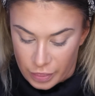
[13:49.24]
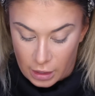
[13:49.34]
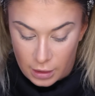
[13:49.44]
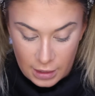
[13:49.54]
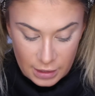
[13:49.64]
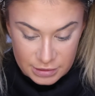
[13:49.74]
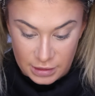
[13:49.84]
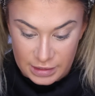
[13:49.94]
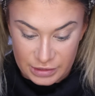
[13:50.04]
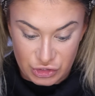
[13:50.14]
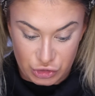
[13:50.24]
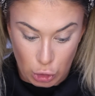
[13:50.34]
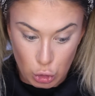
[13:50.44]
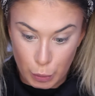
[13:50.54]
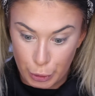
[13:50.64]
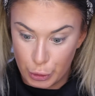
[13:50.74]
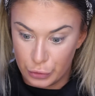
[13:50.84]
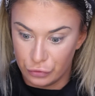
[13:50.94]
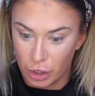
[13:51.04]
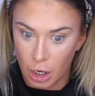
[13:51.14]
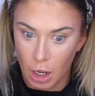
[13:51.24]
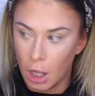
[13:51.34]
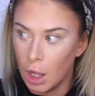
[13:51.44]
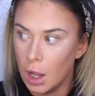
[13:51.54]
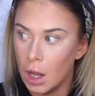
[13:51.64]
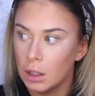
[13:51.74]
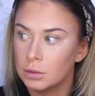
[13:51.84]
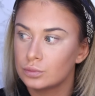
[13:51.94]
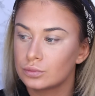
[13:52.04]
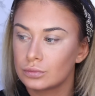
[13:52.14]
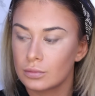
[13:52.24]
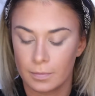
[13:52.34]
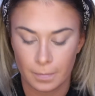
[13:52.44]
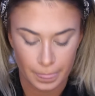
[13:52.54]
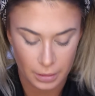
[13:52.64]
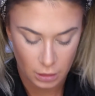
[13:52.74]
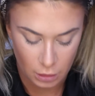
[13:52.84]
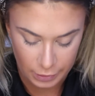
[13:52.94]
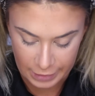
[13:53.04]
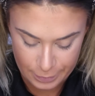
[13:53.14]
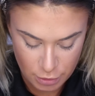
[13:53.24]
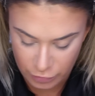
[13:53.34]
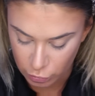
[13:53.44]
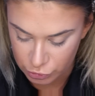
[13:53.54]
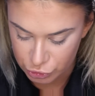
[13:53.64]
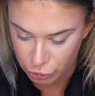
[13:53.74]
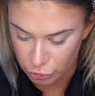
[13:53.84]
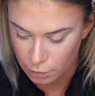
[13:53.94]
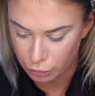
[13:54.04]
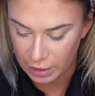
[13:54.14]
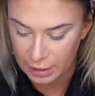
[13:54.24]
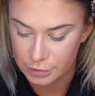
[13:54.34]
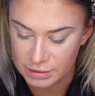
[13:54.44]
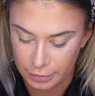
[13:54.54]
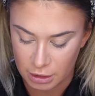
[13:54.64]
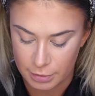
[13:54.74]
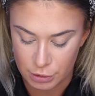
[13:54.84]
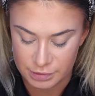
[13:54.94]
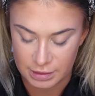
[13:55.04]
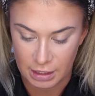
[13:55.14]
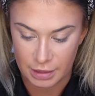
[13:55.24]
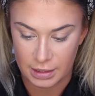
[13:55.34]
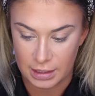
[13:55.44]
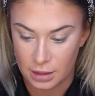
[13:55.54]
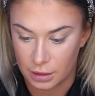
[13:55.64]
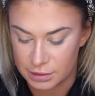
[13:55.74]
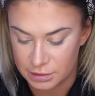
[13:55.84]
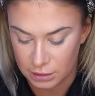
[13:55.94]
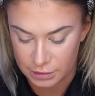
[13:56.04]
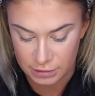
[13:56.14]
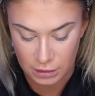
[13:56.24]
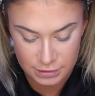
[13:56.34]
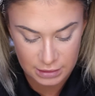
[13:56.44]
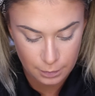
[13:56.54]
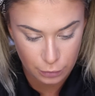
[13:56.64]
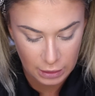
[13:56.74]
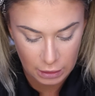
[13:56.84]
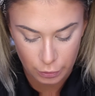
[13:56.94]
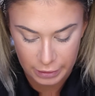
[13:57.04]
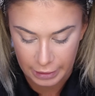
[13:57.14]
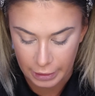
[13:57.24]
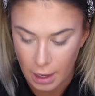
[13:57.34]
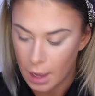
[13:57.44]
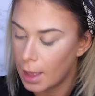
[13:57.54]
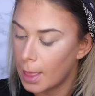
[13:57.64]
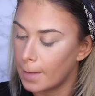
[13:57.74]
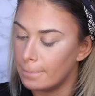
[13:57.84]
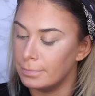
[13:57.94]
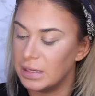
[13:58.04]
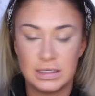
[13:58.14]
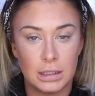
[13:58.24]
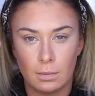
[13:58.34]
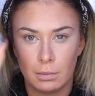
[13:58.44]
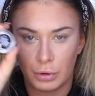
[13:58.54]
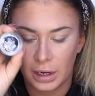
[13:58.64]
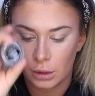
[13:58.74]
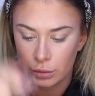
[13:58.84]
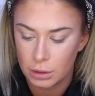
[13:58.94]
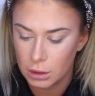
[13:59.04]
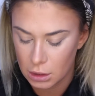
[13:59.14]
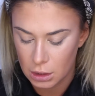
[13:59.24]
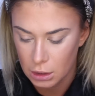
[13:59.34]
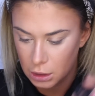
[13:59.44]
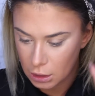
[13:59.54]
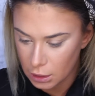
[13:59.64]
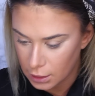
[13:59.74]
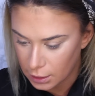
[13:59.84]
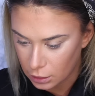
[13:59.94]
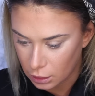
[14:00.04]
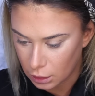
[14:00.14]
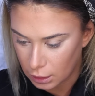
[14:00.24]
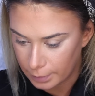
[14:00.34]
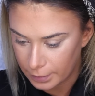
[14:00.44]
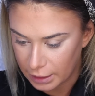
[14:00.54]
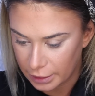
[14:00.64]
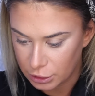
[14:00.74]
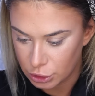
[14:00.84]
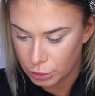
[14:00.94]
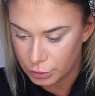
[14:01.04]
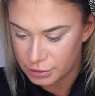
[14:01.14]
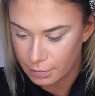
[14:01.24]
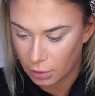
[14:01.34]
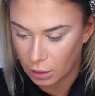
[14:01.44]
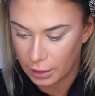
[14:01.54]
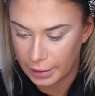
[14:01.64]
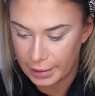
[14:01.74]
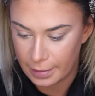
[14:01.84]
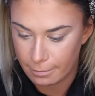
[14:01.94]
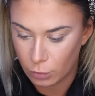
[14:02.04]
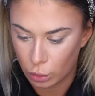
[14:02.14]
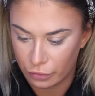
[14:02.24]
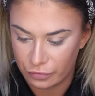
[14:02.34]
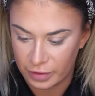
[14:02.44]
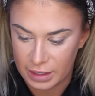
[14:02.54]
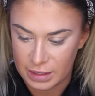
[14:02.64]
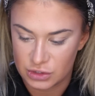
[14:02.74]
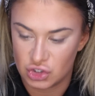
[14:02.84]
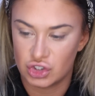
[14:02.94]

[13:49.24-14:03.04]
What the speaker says: That highlighter is so beautiful. Okay, moving on to brows. I'm going to be using the Anastasia Dip Brow in medium brown. And I use my Morphe. This